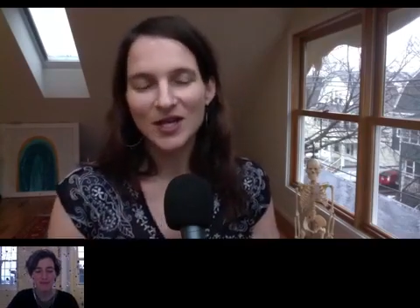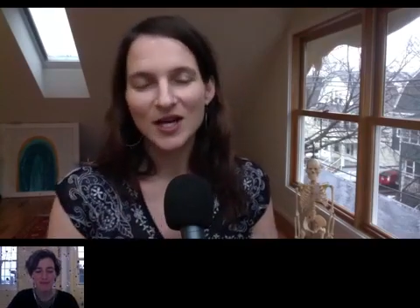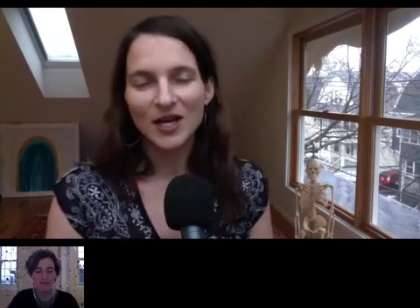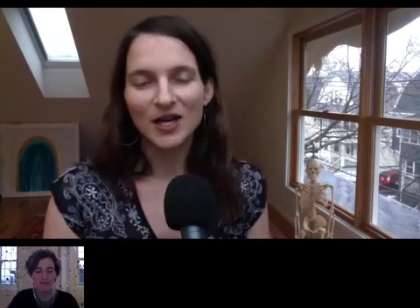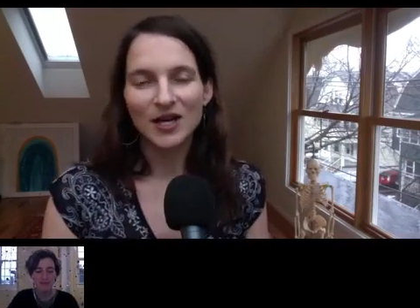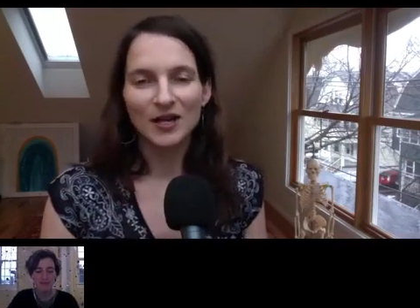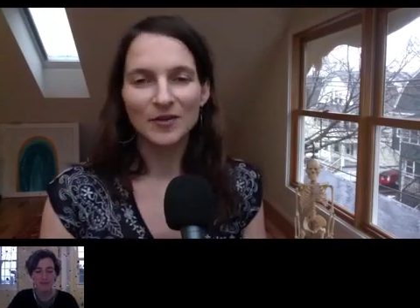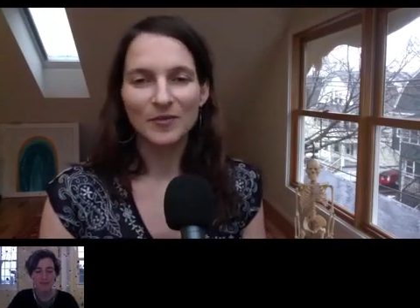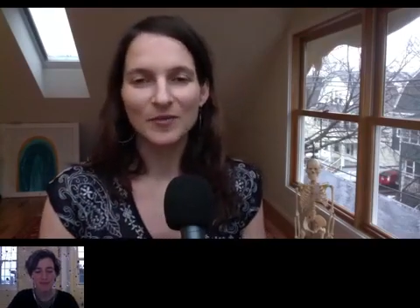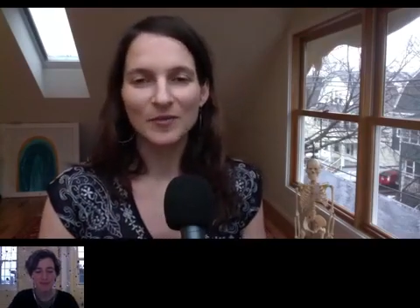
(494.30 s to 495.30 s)

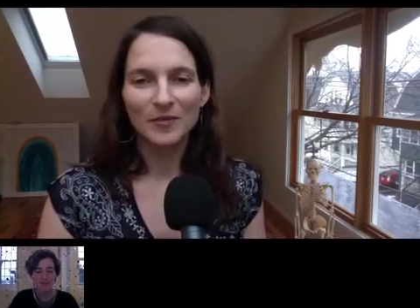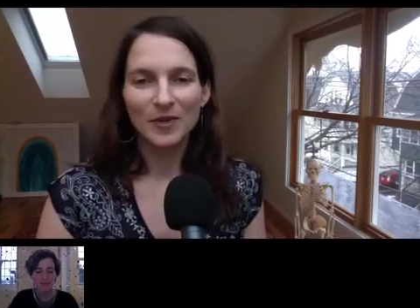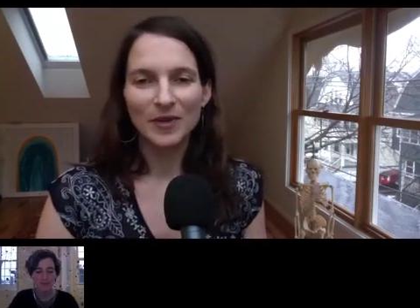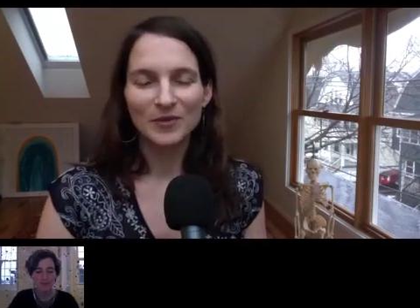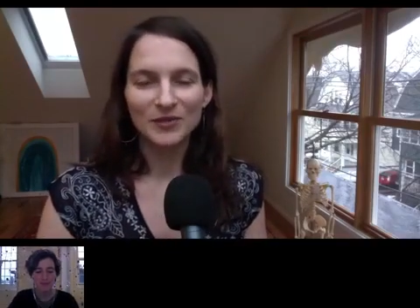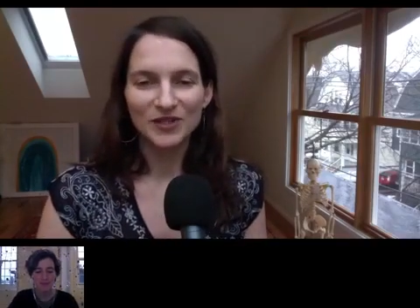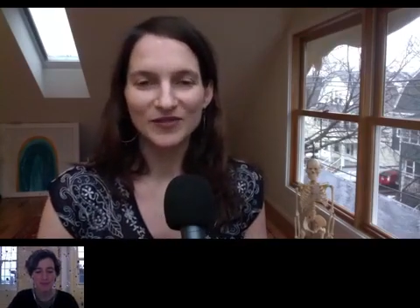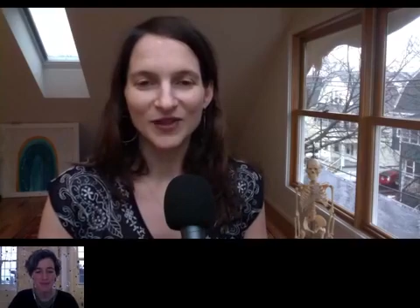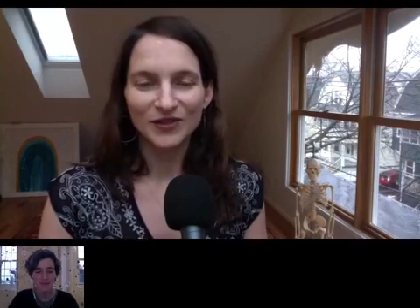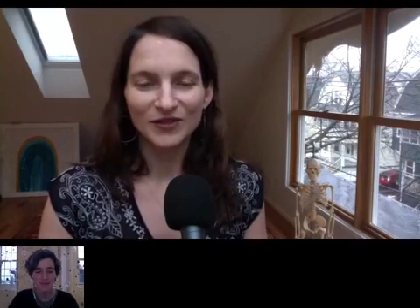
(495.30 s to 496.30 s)
by Moshe
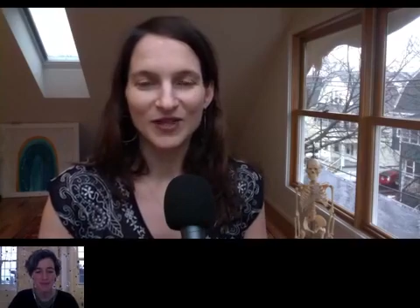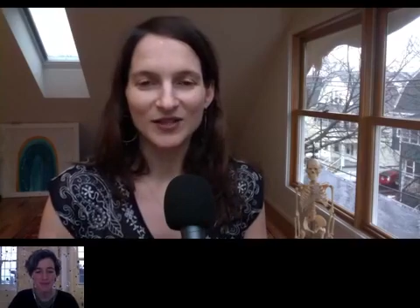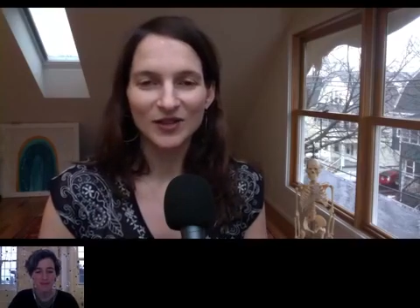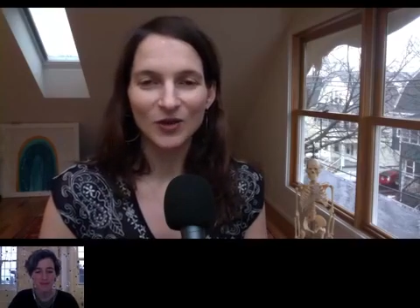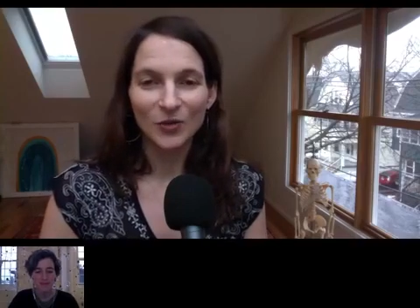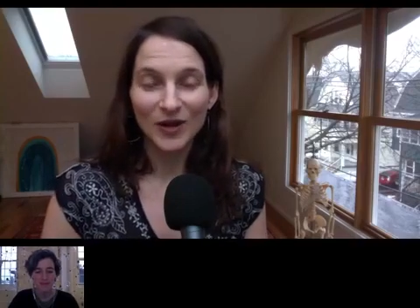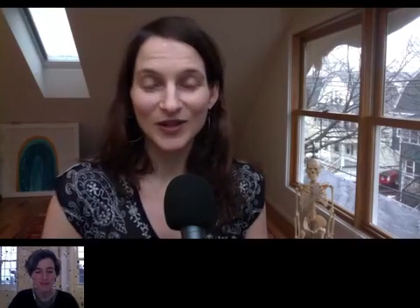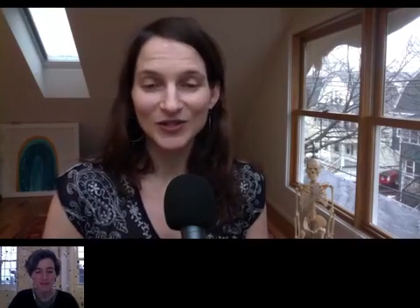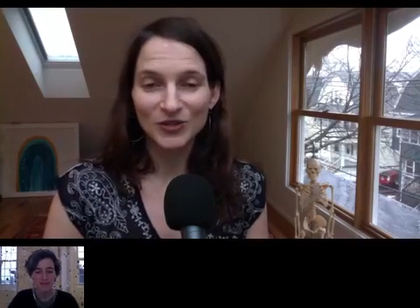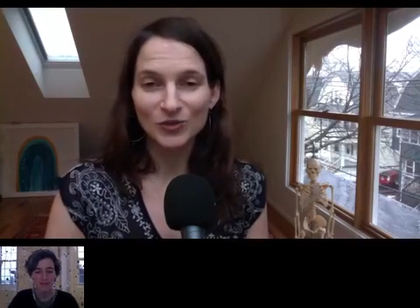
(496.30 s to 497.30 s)
Feldenkrais called
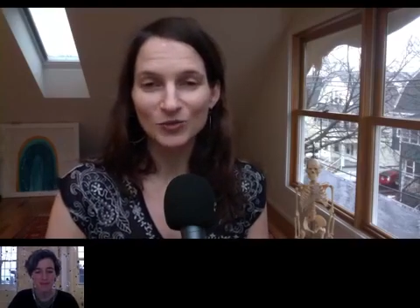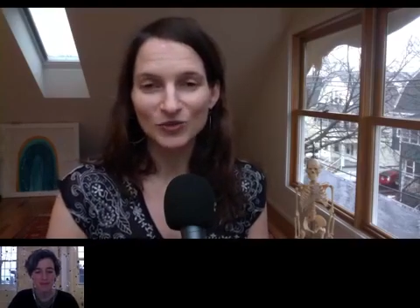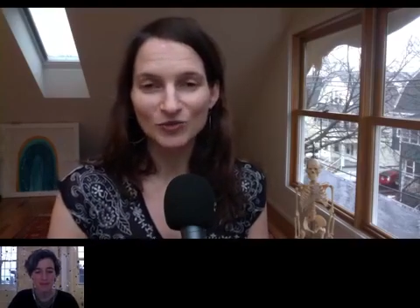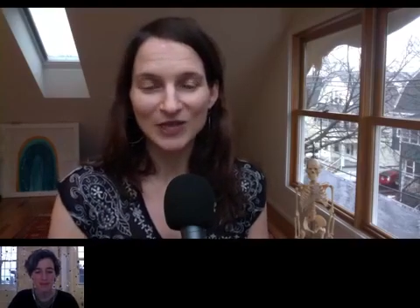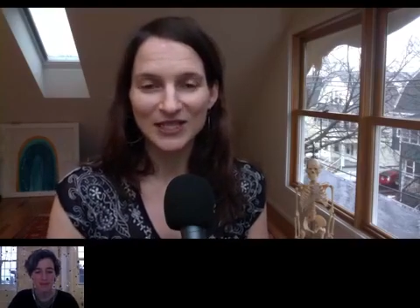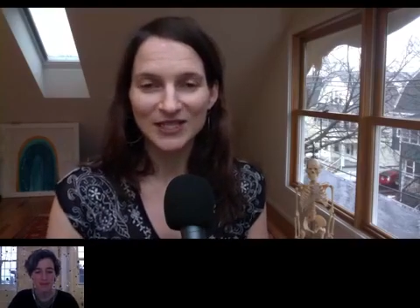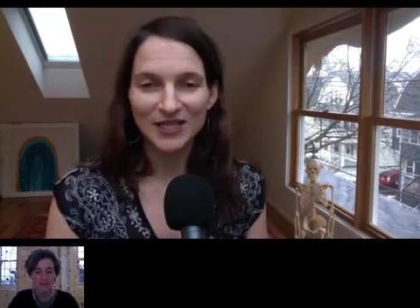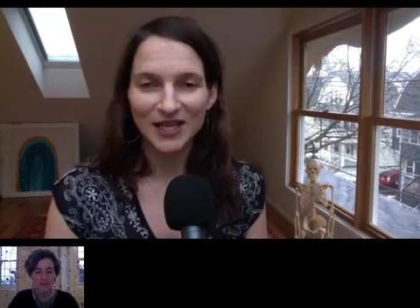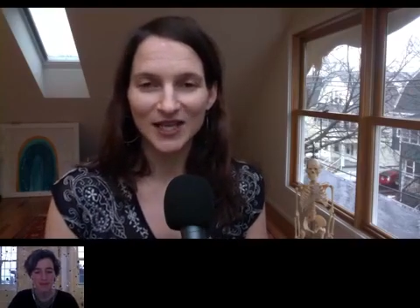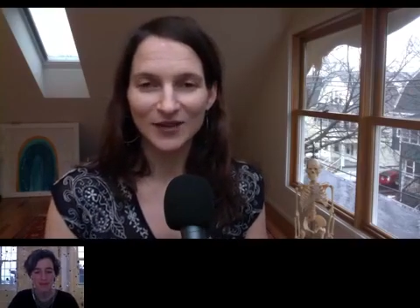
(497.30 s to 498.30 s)
Awareness Through Movement.
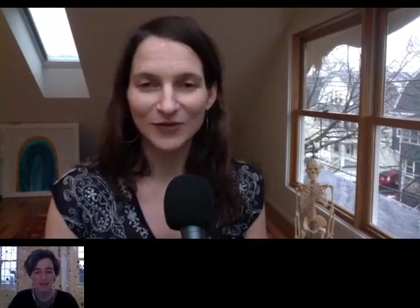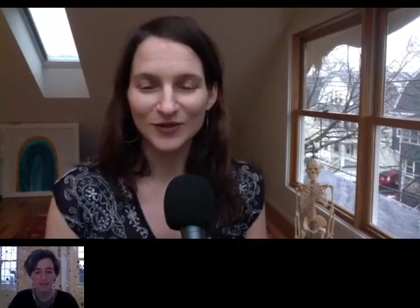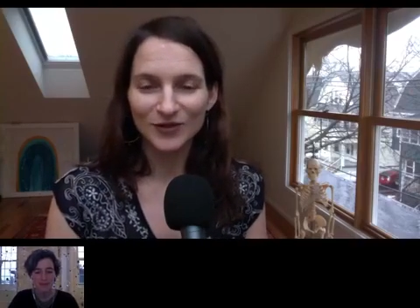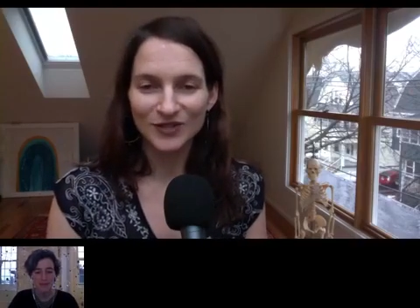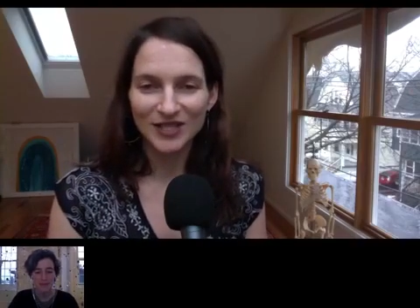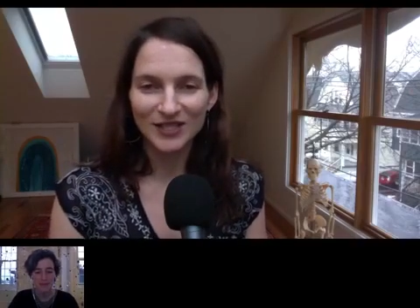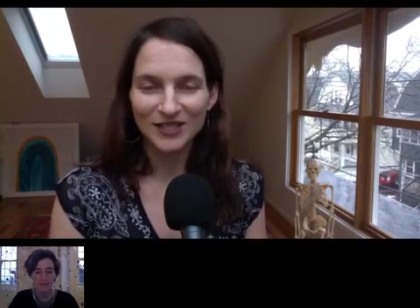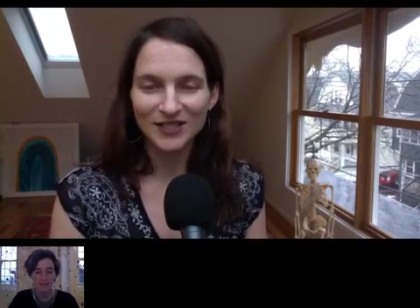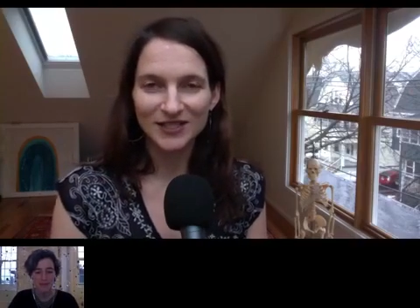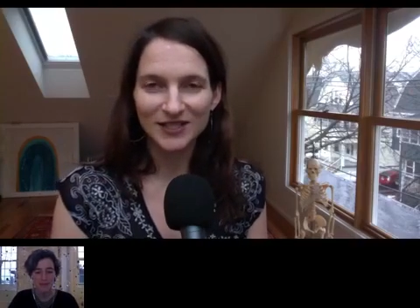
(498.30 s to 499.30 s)
And the first
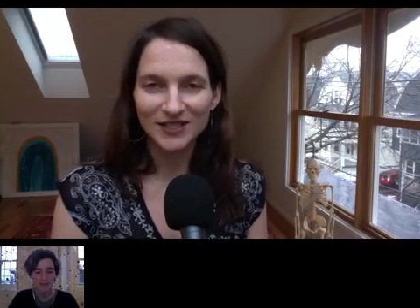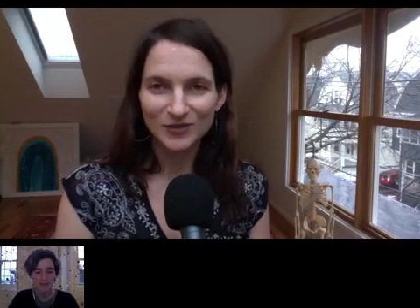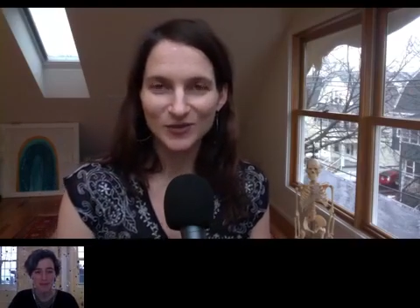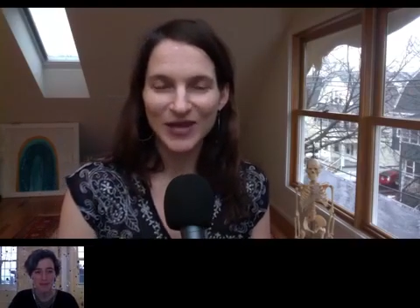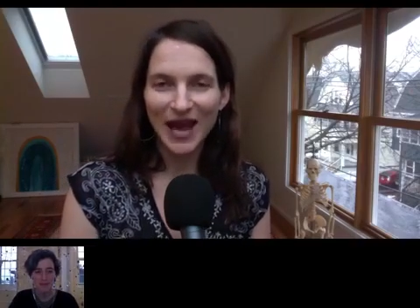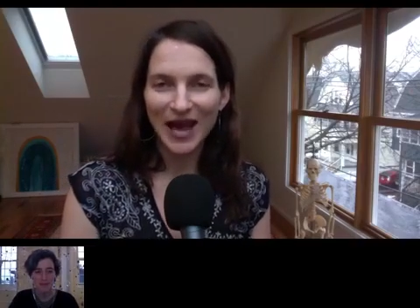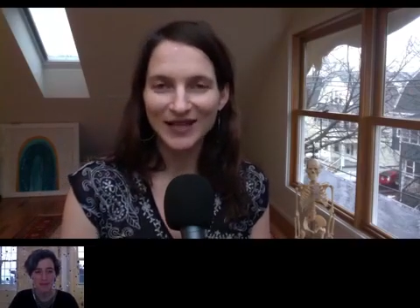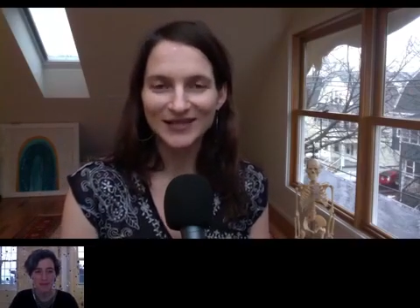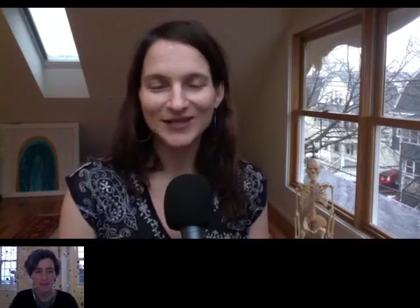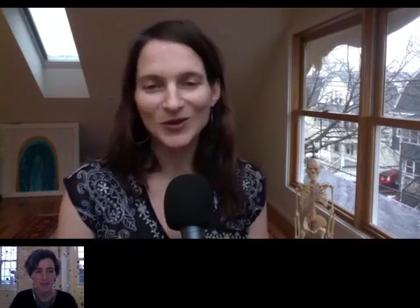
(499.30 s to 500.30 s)
sentence is, we
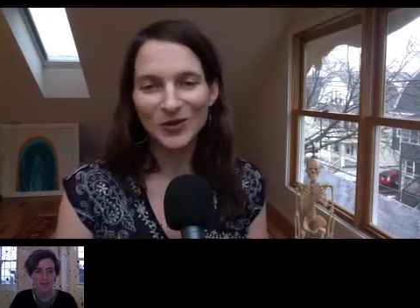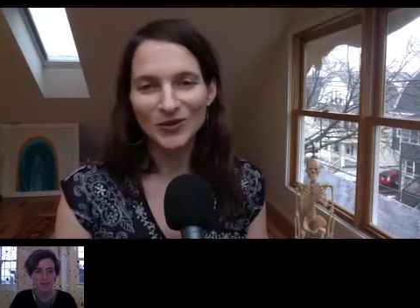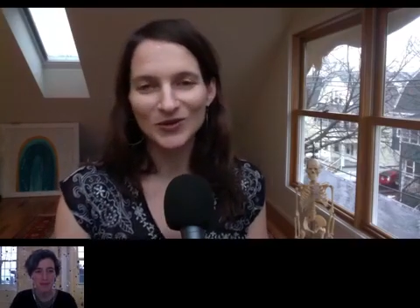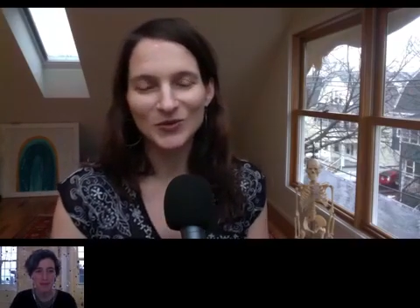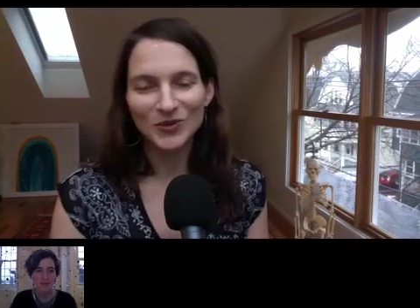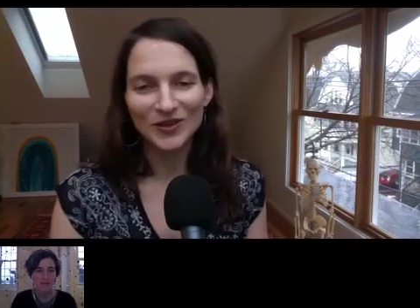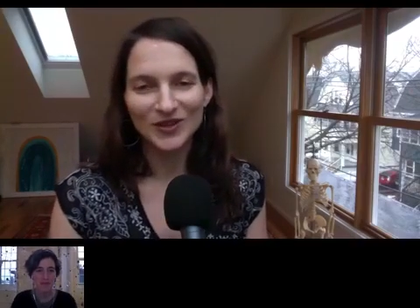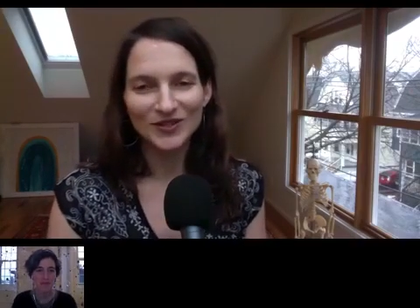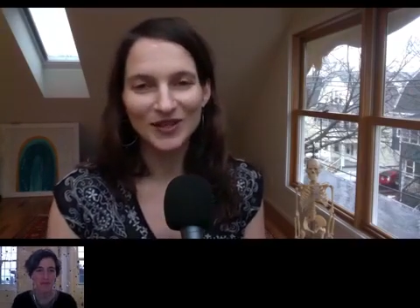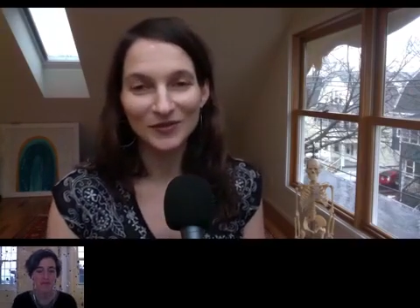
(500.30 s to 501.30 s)
act in accordance with
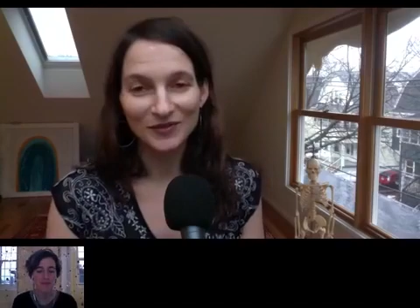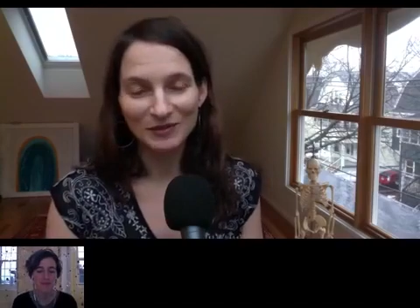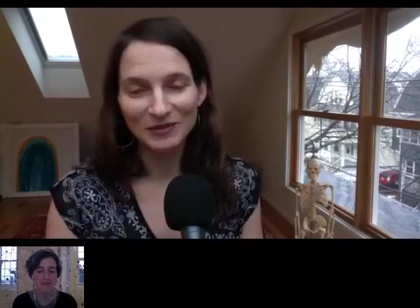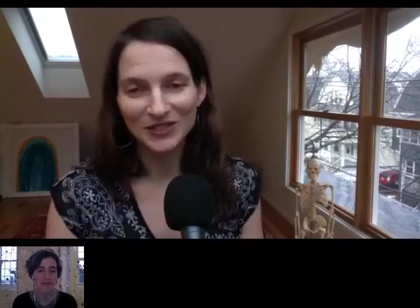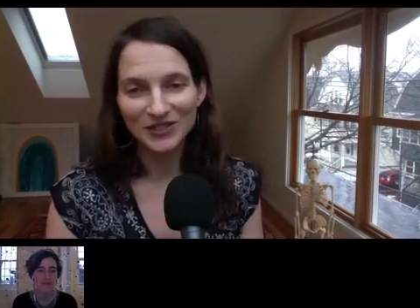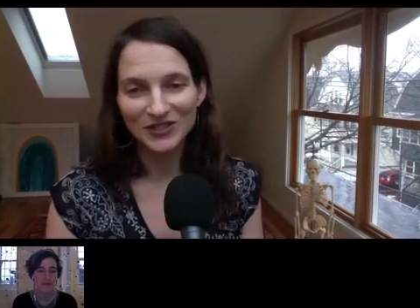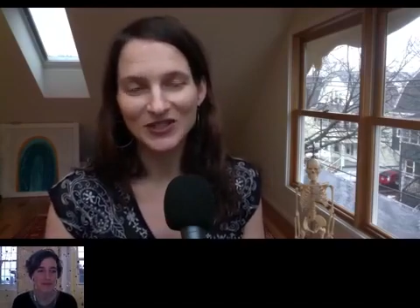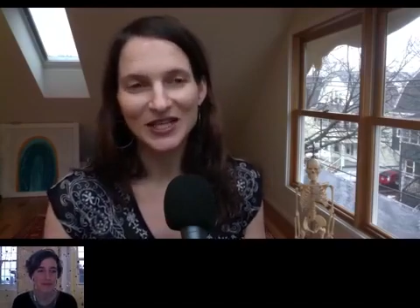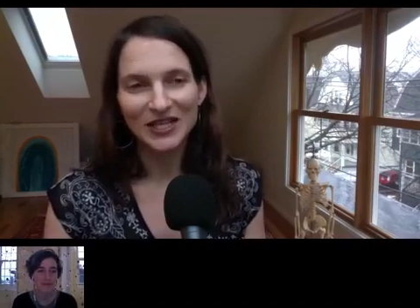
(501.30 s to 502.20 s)
our self-image.